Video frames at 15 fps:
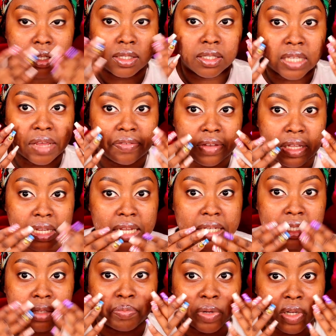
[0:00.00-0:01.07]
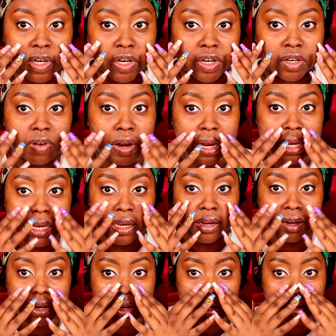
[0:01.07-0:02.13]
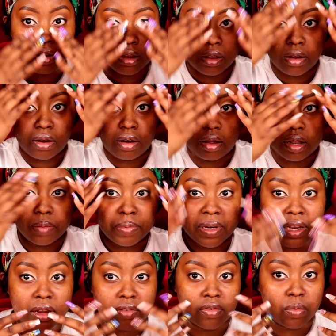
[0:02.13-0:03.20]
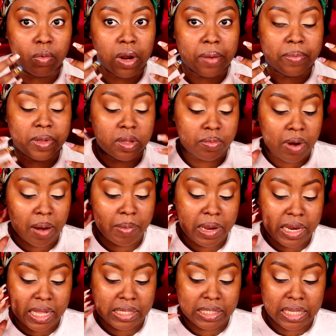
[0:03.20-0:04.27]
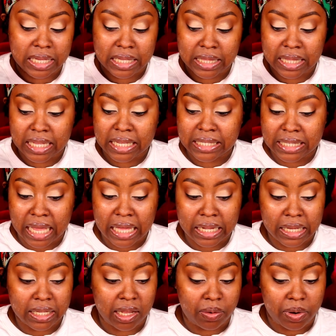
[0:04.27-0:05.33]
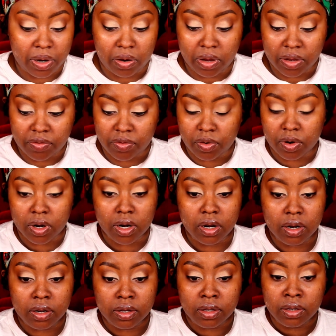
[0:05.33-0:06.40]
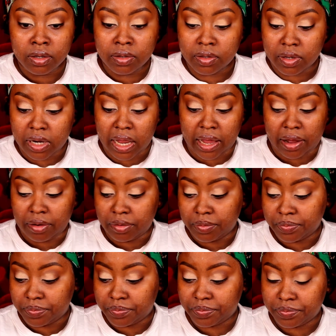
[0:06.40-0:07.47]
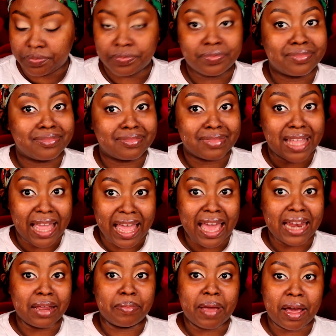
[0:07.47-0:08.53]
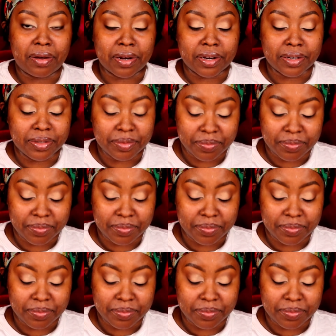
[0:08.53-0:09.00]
definitely looks blurred right here, all up in here from where I put the primer, and that's the exact look that we're going for. Now, adding powder.